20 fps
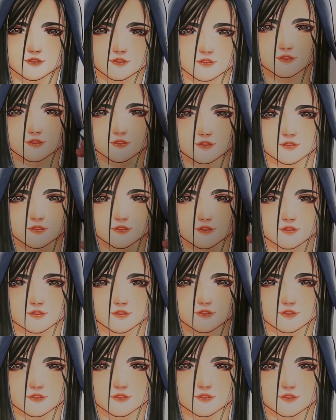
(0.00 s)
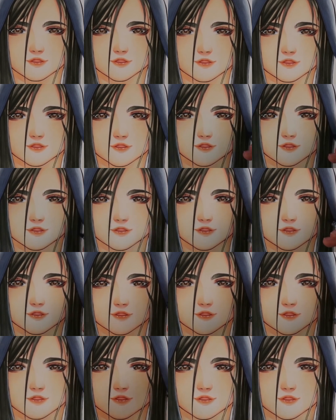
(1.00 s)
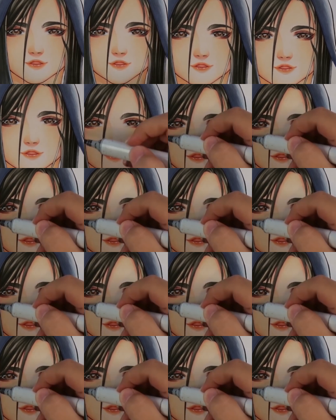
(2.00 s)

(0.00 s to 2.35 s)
to dry, but it's only